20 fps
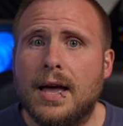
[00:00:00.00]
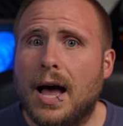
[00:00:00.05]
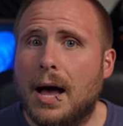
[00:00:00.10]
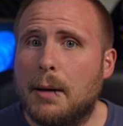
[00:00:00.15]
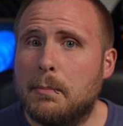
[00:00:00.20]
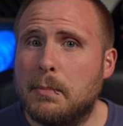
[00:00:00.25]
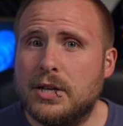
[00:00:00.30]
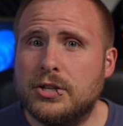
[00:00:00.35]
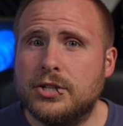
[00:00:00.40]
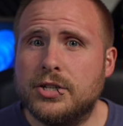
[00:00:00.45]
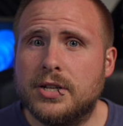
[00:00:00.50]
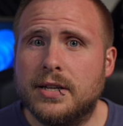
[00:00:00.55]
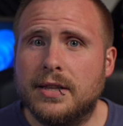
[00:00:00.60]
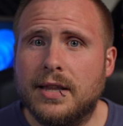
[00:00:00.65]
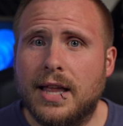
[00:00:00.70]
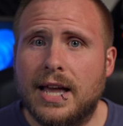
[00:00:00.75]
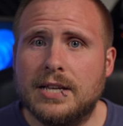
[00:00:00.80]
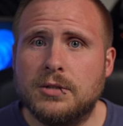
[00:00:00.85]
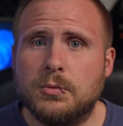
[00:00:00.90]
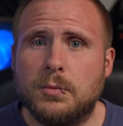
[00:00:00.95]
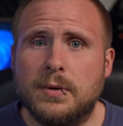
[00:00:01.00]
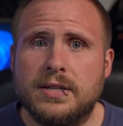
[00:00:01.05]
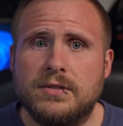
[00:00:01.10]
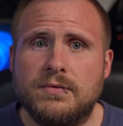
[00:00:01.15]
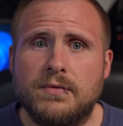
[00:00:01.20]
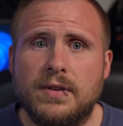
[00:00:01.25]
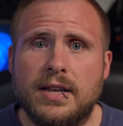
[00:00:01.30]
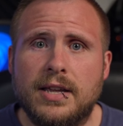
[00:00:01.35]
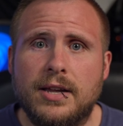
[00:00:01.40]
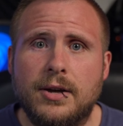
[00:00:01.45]
I mentioned in last week's
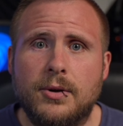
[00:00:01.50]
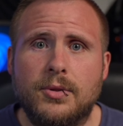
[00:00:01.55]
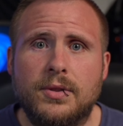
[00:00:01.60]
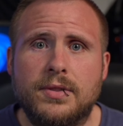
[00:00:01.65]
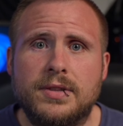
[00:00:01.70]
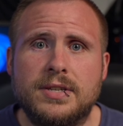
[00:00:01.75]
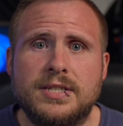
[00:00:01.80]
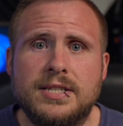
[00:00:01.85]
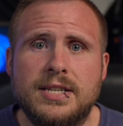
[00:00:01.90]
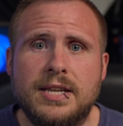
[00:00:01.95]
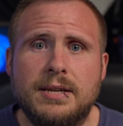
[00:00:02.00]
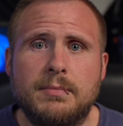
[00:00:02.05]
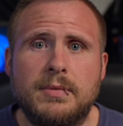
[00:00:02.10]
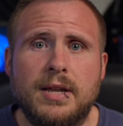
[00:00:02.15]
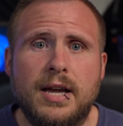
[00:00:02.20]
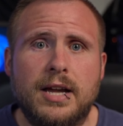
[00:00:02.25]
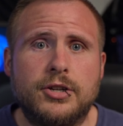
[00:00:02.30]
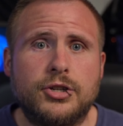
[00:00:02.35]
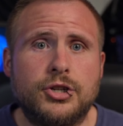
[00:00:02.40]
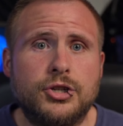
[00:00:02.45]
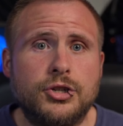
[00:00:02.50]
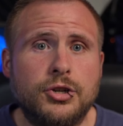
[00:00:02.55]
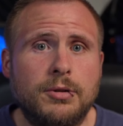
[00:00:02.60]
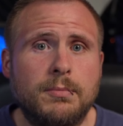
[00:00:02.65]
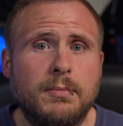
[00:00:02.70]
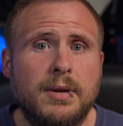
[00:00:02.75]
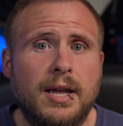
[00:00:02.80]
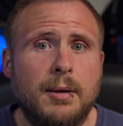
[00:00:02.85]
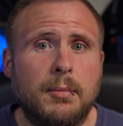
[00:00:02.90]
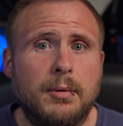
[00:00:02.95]
video that the Steam Deck
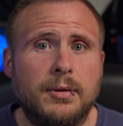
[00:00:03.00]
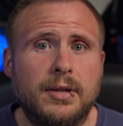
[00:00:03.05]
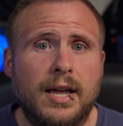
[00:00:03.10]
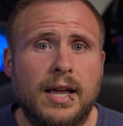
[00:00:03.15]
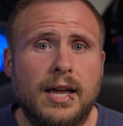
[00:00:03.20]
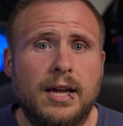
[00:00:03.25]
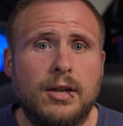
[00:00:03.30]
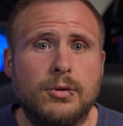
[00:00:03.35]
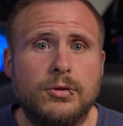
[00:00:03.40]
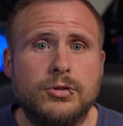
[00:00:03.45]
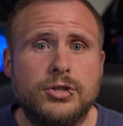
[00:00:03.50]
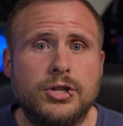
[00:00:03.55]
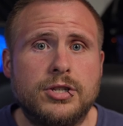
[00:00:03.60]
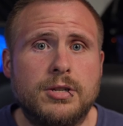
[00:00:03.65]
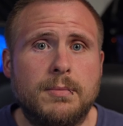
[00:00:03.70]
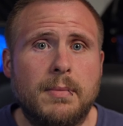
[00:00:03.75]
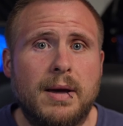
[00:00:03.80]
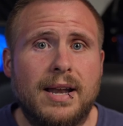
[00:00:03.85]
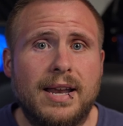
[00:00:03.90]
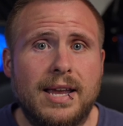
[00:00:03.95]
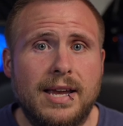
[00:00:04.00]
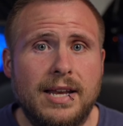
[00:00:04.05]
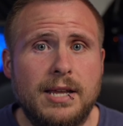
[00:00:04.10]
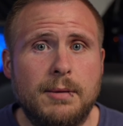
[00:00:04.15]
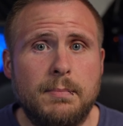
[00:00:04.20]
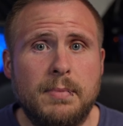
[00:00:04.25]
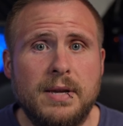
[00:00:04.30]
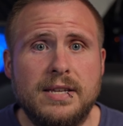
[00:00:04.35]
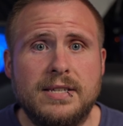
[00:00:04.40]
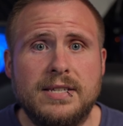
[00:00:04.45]
should be able to handle just about any
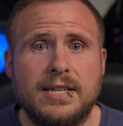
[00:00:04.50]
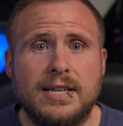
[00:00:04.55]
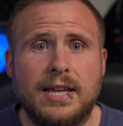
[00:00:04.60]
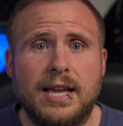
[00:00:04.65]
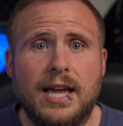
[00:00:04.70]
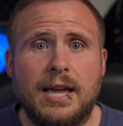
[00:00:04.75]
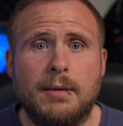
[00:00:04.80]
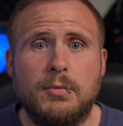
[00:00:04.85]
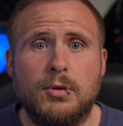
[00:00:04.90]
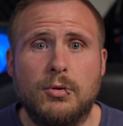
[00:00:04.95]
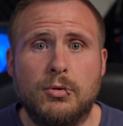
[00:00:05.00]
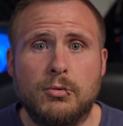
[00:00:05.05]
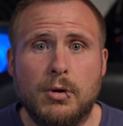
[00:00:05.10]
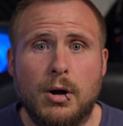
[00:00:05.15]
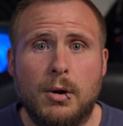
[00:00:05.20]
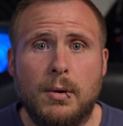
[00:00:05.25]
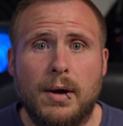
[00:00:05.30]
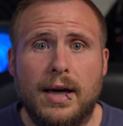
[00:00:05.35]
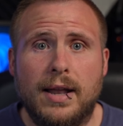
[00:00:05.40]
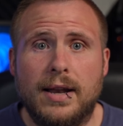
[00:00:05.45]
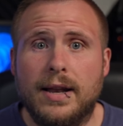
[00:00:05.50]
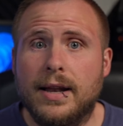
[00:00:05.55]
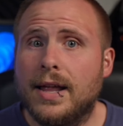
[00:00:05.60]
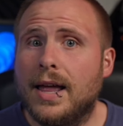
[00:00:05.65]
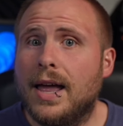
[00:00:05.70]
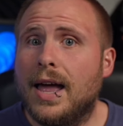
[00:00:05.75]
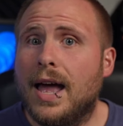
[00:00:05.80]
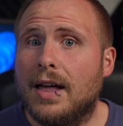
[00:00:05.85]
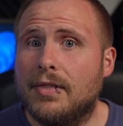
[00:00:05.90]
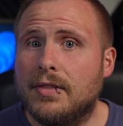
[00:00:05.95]
PC game you throw at it,
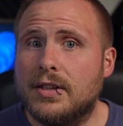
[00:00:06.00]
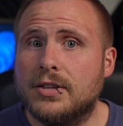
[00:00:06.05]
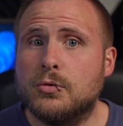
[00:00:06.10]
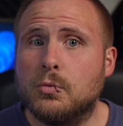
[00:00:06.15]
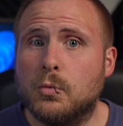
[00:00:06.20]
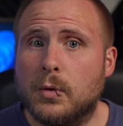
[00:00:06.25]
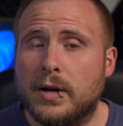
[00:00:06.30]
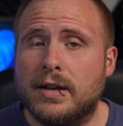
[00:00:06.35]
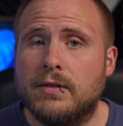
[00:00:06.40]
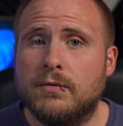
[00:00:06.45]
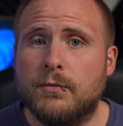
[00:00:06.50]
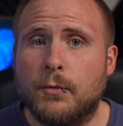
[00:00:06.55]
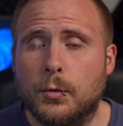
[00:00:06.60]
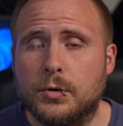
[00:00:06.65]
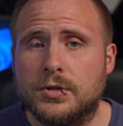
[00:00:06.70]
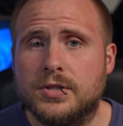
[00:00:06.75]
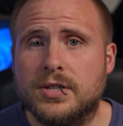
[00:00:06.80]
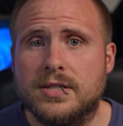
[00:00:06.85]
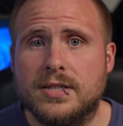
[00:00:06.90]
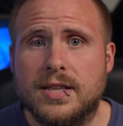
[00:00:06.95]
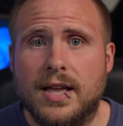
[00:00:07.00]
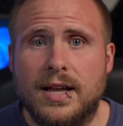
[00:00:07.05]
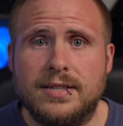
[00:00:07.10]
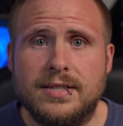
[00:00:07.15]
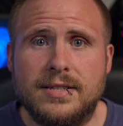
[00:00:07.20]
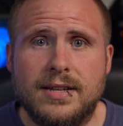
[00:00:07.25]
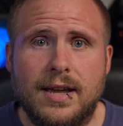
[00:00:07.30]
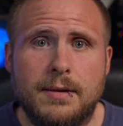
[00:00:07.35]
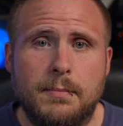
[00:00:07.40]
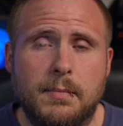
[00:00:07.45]
and this reinforces that
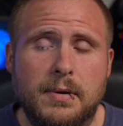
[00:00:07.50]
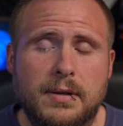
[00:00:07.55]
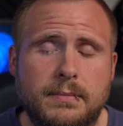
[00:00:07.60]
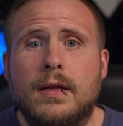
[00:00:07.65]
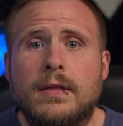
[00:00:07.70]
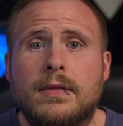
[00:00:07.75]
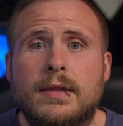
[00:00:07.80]
statement.